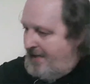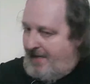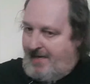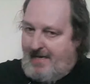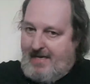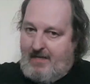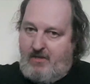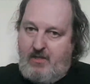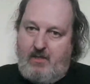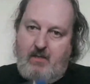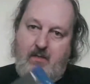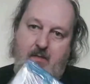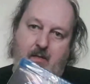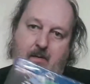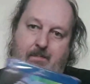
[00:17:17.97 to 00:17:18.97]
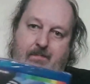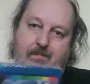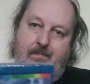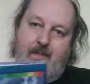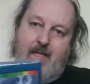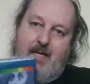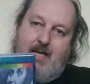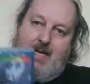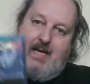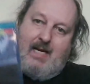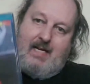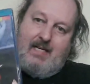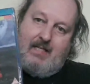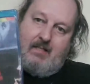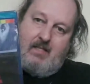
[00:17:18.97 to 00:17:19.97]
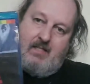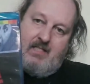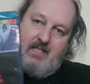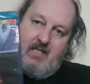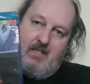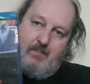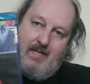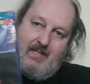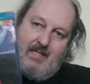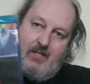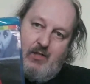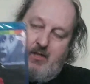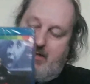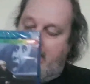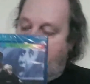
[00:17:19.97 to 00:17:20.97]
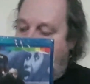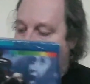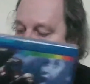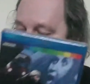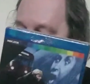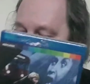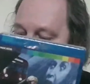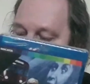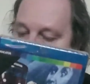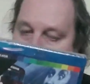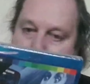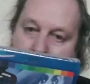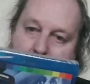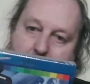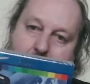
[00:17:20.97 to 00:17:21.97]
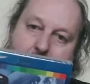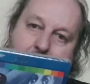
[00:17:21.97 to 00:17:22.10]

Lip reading: it turned up, and it does seem to be in decent condition, but